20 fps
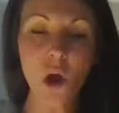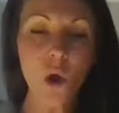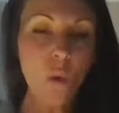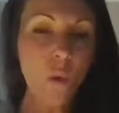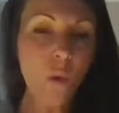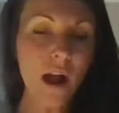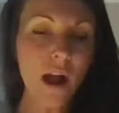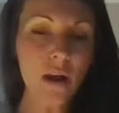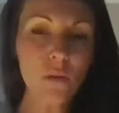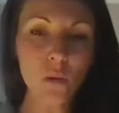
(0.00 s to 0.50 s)

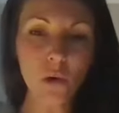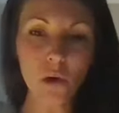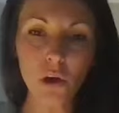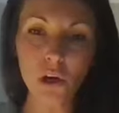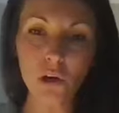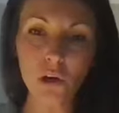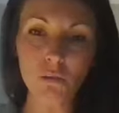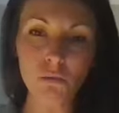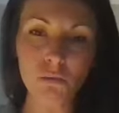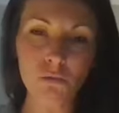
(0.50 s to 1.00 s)
Why
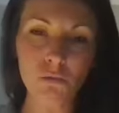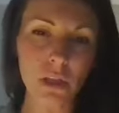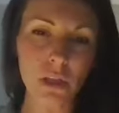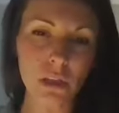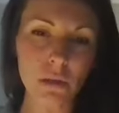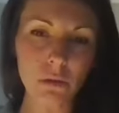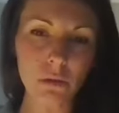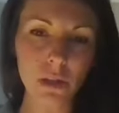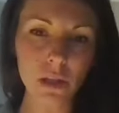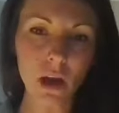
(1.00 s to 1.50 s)
work
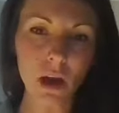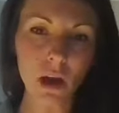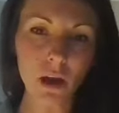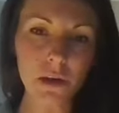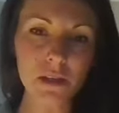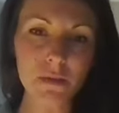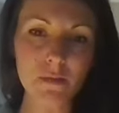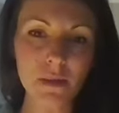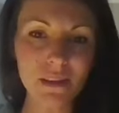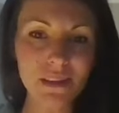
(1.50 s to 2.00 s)
really, really
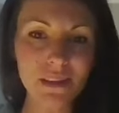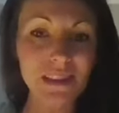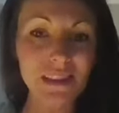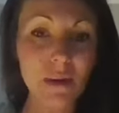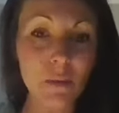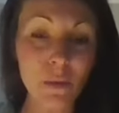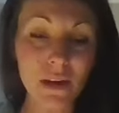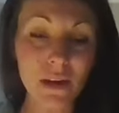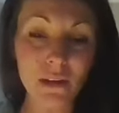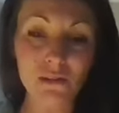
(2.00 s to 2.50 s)
hard to build
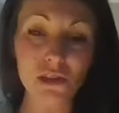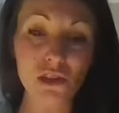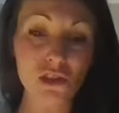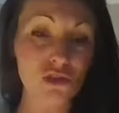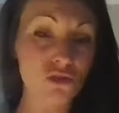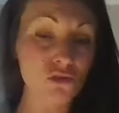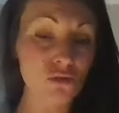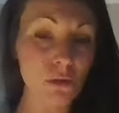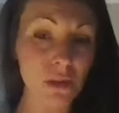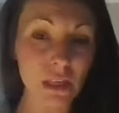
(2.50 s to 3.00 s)
someone
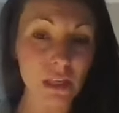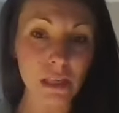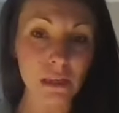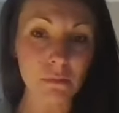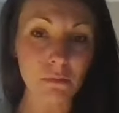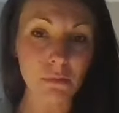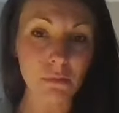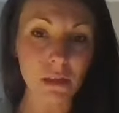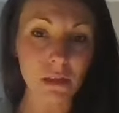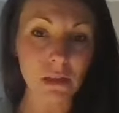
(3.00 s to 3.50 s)
else's
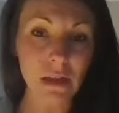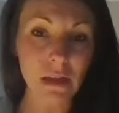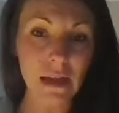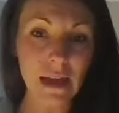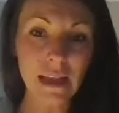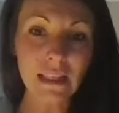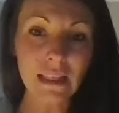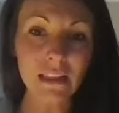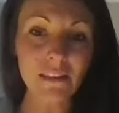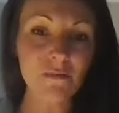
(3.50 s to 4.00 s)
dream
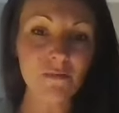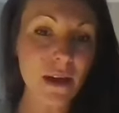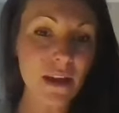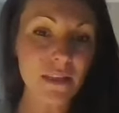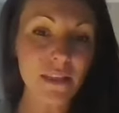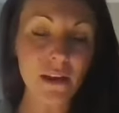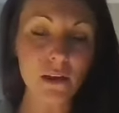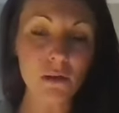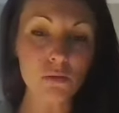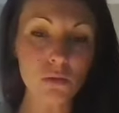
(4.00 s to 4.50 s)
and live by
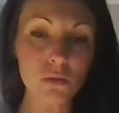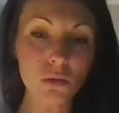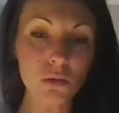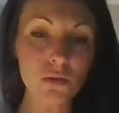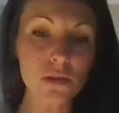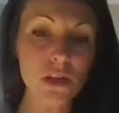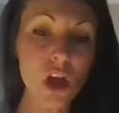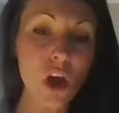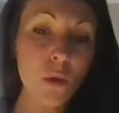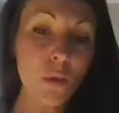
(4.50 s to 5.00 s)
their
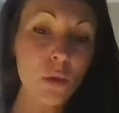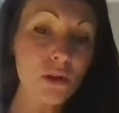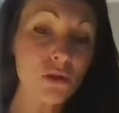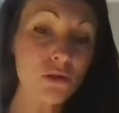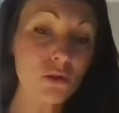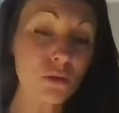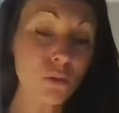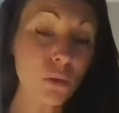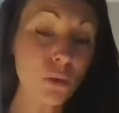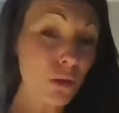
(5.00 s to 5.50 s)
rules when
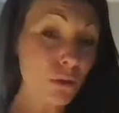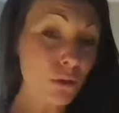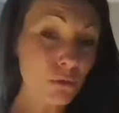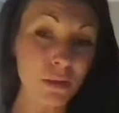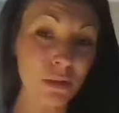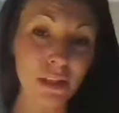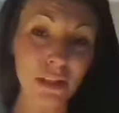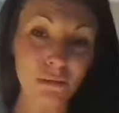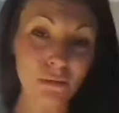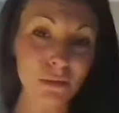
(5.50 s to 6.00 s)
you could work
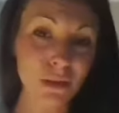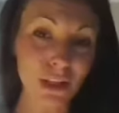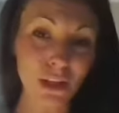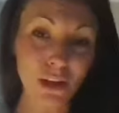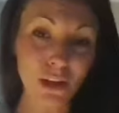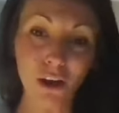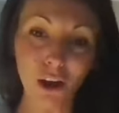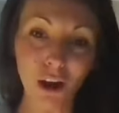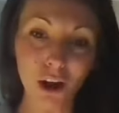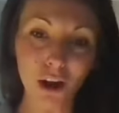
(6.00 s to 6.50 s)
really, really
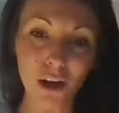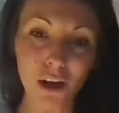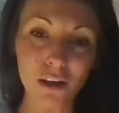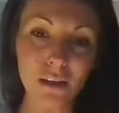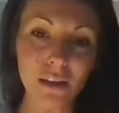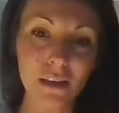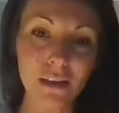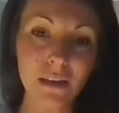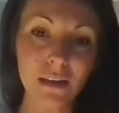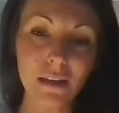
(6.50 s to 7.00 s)

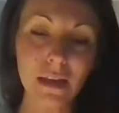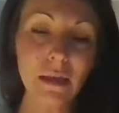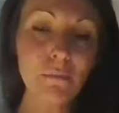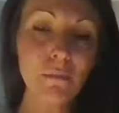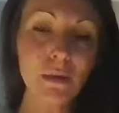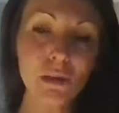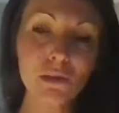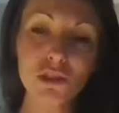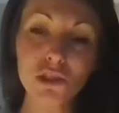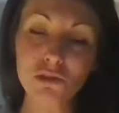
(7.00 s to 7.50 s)
hard and
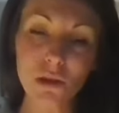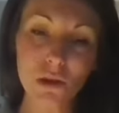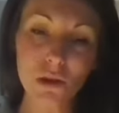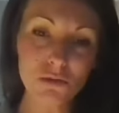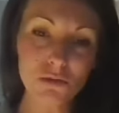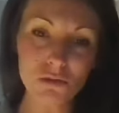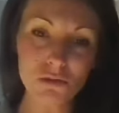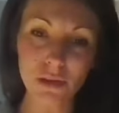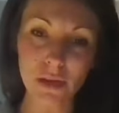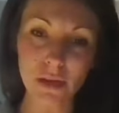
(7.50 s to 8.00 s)
build your
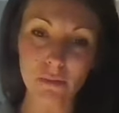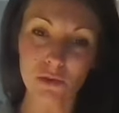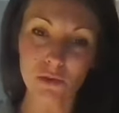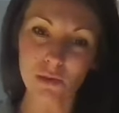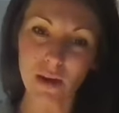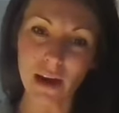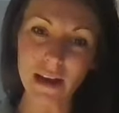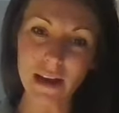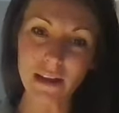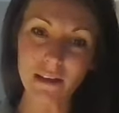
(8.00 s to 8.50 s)
own dreams,
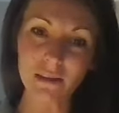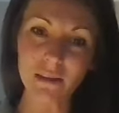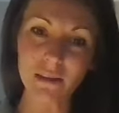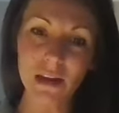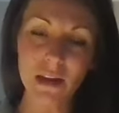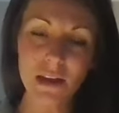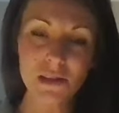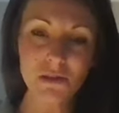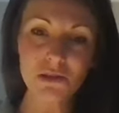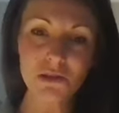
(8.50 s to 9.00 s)
right?
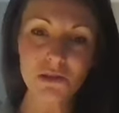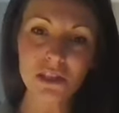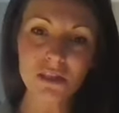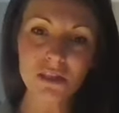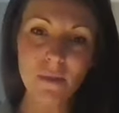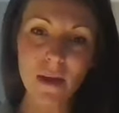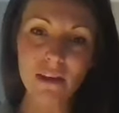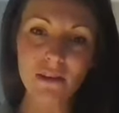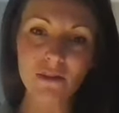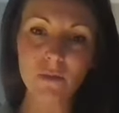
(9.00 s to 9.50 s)
So it's just
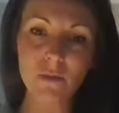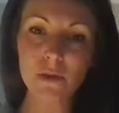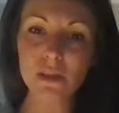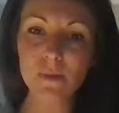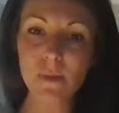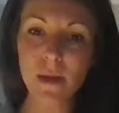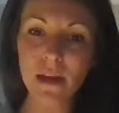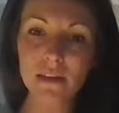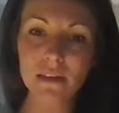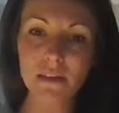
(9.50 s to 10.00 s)
a matter of
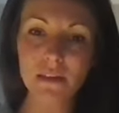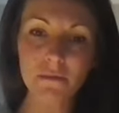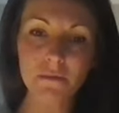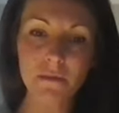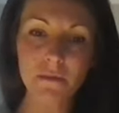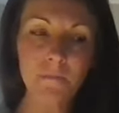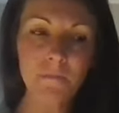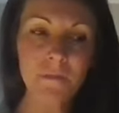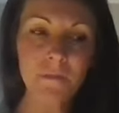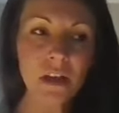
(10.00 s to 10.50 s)
perspective.
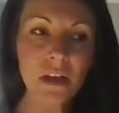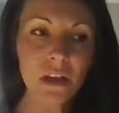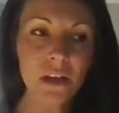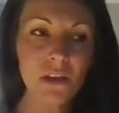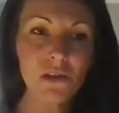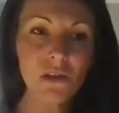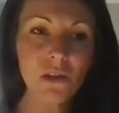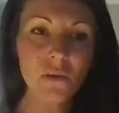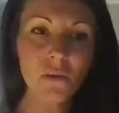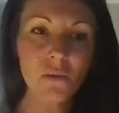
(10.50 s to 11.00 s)

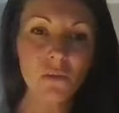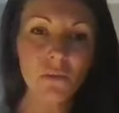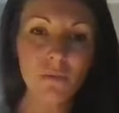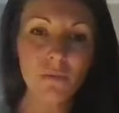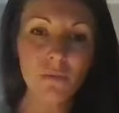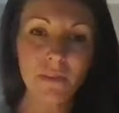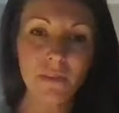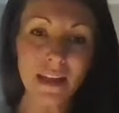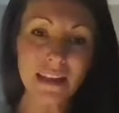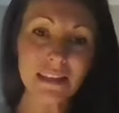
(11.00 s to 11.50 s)
So
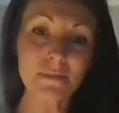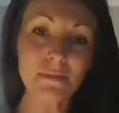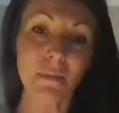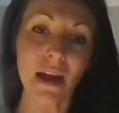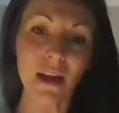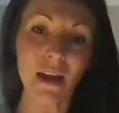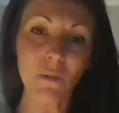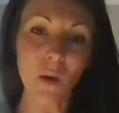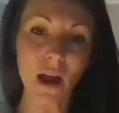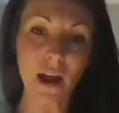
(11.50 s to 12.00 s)
that's
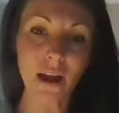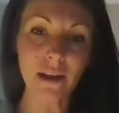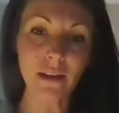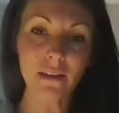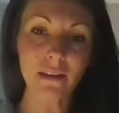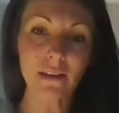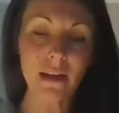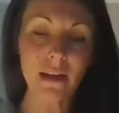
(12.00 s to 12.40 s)
my why.